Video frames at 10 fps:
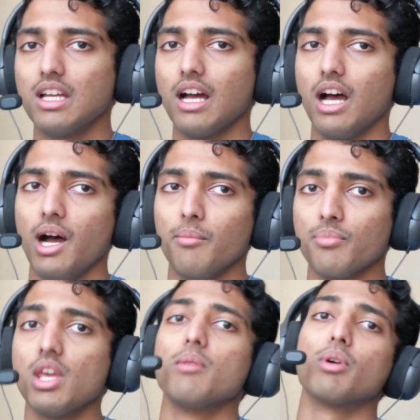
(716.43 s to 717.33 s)

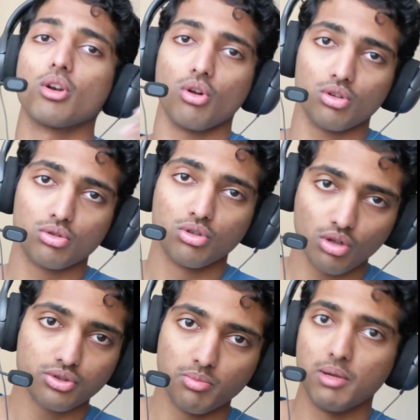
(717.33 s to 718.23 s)
But it could
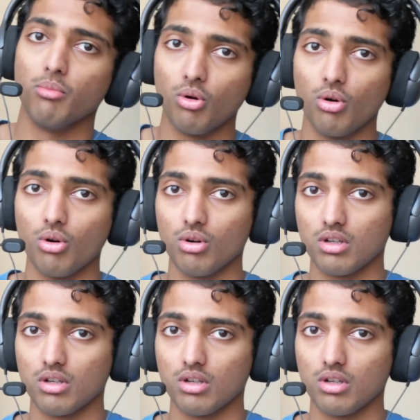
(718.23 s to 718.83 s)
also be more,